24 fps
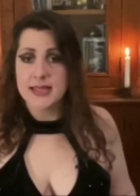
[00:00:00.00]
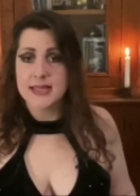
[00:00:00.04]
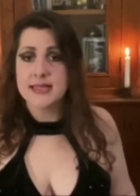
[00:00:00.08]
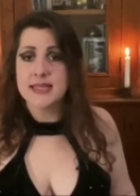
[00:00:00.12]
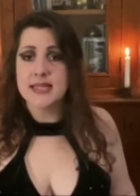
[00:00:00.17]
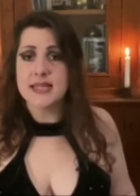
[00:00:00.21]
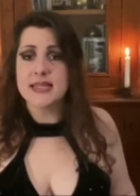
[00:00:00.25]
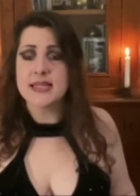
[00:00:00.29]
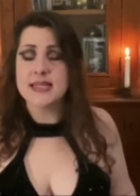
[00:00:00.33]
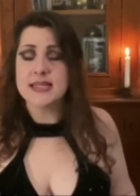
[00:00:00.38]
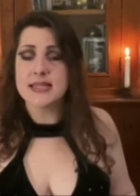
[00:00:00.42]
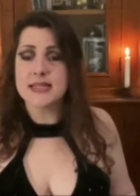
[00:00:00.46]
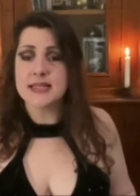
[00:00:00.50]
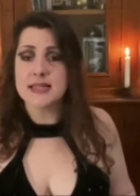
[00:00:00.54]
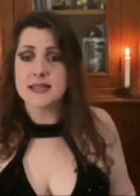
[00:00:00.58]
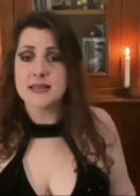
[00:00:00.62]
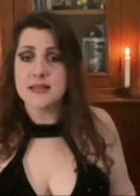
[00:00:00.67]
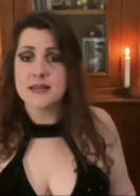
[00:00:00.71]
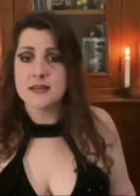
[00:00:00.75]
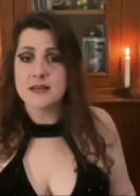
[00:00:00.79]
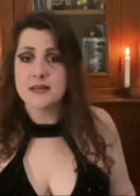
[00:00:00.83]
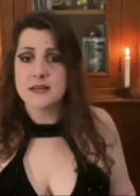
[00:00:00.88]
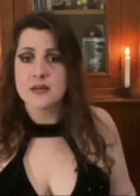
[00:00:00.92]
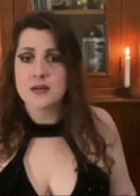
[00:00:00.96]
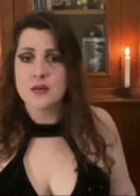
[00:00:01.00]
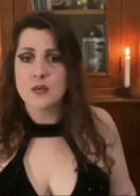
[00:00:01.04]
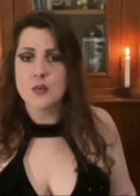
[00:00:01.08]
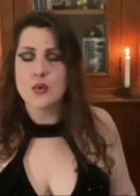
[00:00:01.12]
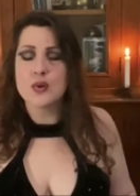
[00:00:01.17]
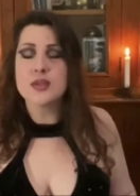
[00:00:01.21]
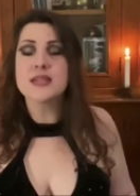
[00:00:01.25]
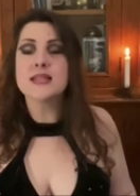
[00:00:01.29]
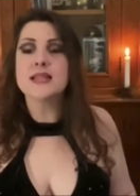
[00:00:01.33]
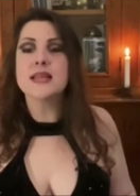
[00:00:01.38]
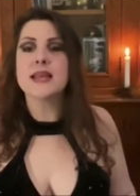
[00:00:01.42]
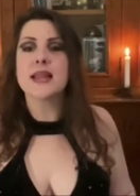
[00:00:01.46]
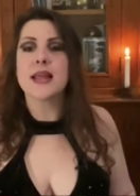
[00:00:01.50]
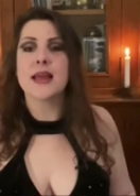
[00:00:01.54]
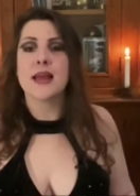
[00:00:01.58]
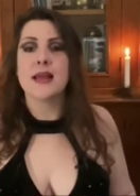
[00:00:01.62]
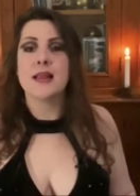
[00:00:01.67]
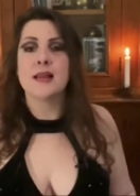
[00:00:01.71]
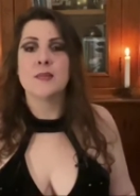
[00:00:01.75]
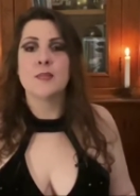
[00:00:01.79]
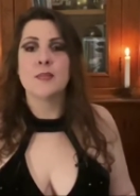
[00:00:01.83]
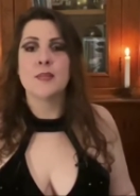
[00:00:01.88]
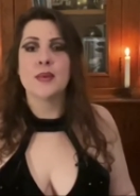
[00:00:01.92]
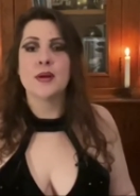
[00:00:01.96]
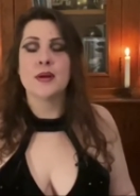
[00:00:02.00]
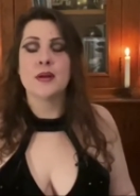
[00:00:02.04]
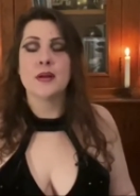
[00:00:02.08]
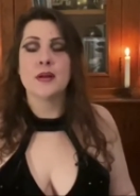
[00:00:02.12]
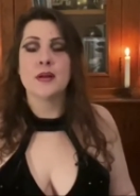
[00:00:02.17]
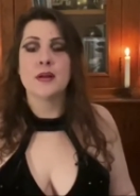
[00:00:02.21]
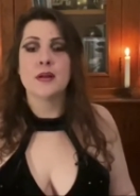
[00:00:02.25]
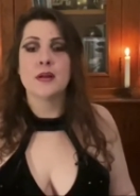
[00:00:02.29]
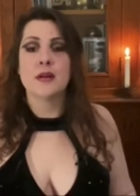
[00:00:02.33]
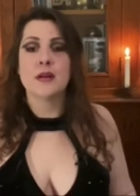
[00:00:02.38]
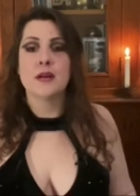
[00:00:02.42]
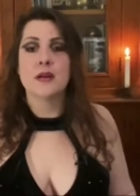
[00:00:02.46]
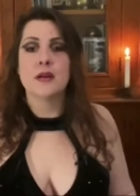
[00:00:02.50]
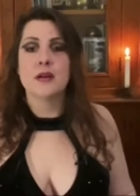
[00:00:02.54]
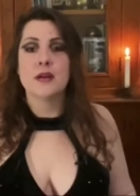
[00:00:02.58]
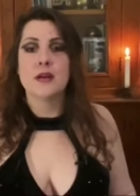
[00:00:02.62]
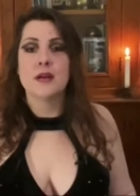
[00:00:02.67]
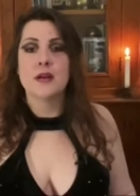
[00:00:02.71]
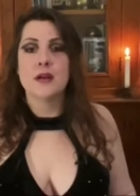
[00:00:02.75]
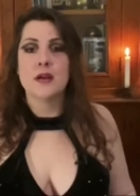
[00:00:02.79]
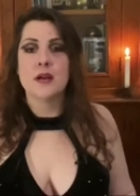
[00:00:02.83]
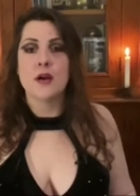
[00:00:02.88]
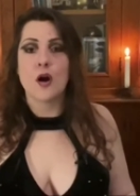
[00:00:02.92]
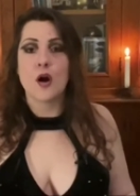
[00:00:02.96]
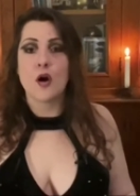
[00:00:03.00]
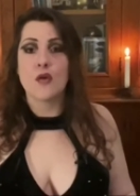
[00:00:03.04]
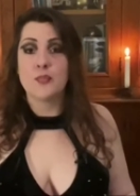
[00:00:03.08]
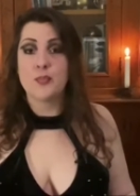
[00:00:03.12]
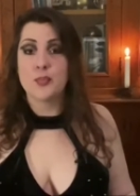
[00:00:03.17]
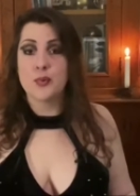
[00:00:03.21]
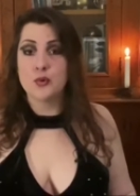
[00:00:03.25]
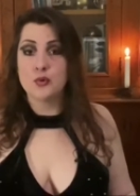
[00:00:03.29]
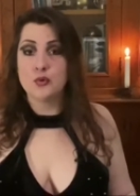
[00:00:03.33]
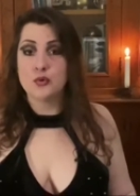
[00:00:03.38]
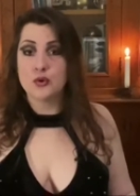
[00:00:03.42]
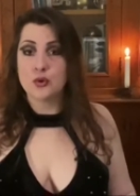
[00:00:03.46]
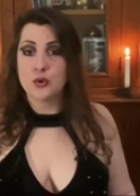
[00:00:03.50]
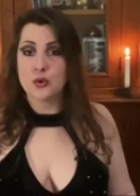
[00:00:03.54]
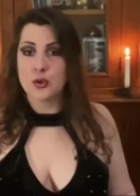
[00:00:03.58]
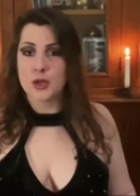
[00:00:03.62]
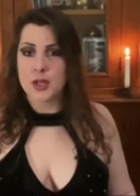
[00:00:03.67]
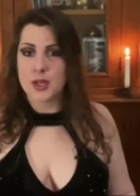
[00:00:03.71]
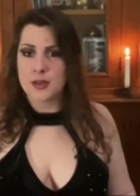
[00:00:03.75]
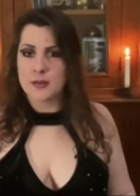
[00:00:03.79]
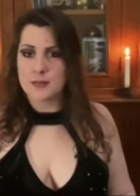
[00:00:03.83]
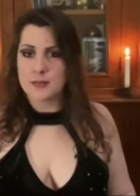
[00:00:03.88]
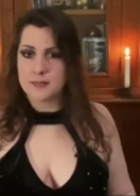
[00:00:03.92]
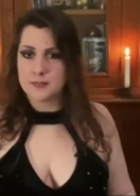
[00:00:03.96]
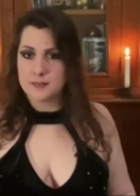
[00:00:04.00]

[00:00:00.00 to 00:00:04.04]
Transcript: This was the realm of Plutone.